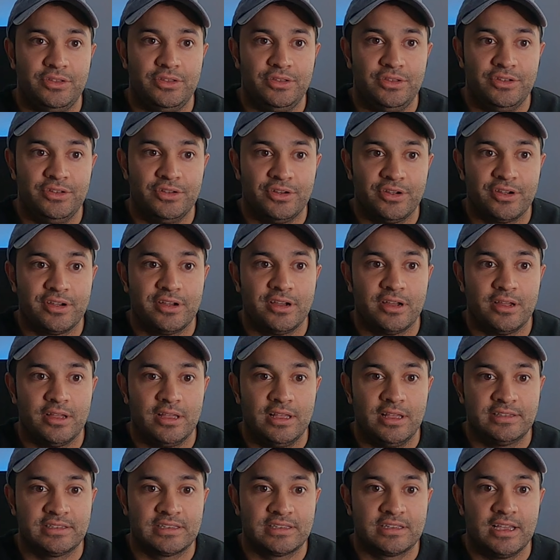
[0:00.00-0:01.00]

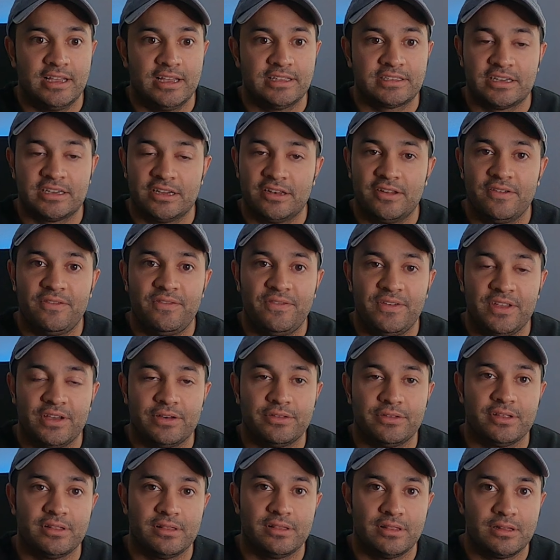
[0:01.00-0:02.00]
it's gonna
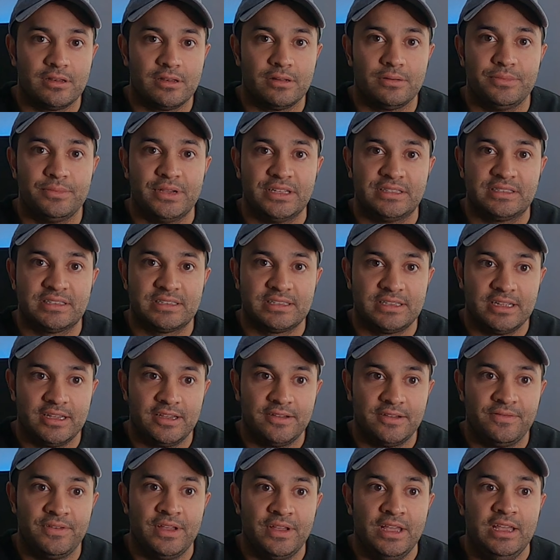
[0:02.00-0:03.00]
feel a little bit
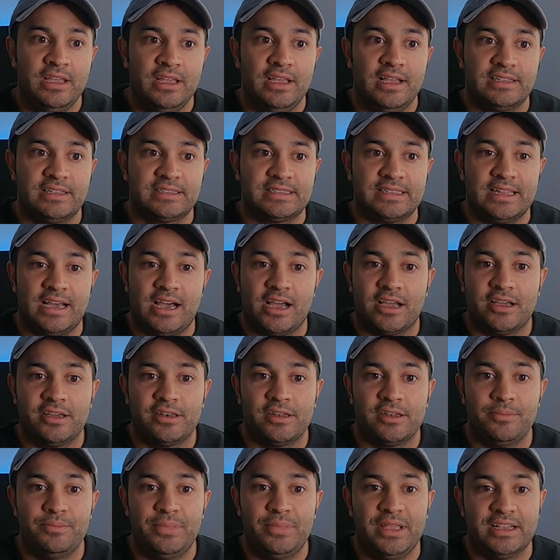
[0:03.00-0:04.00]
stiff. It's not
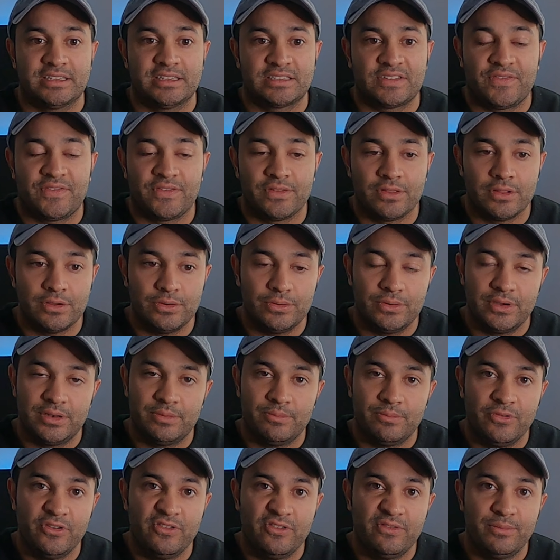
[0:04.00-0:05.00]
gonna be as fluid
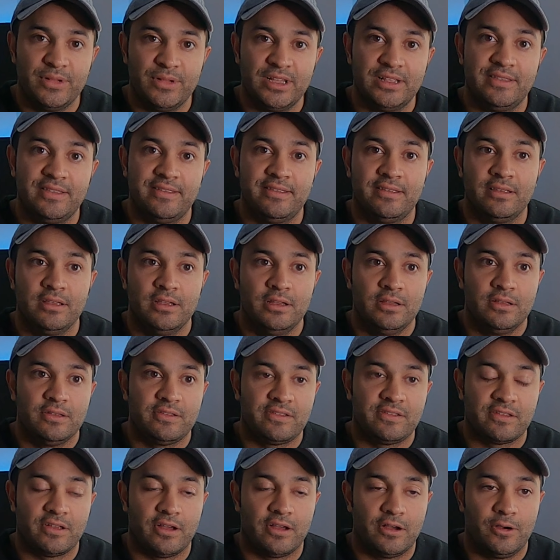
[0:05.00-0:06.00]
movements,
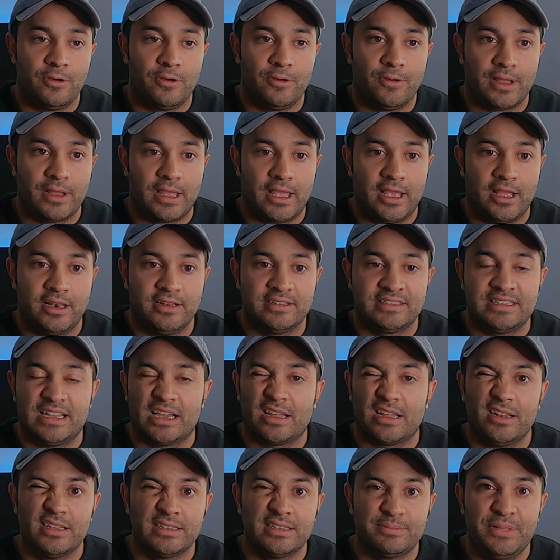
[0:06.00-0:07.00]
and it's not
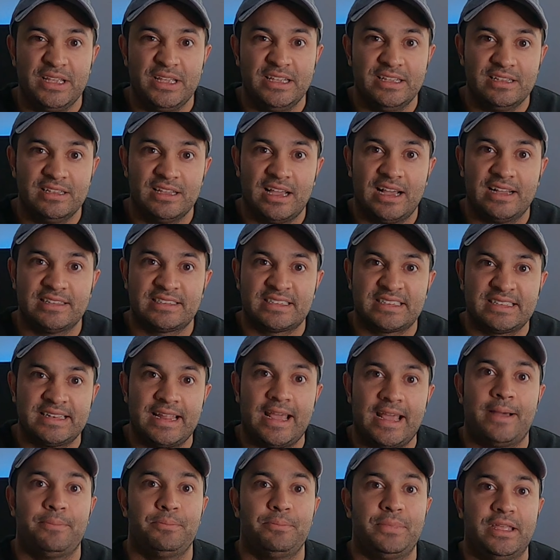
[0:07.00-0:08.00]
gonna be as
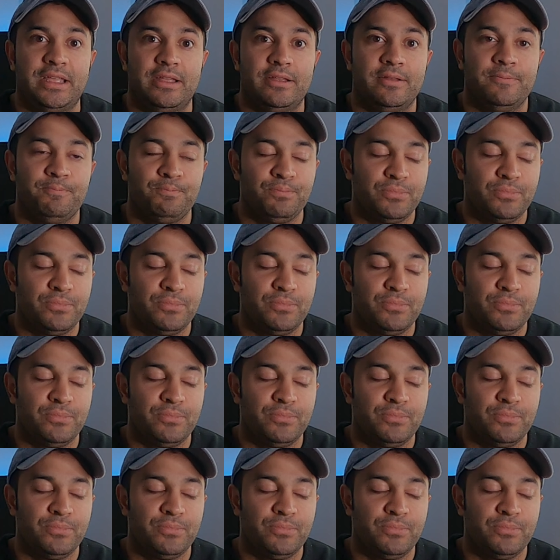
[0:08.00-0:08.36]
snappy,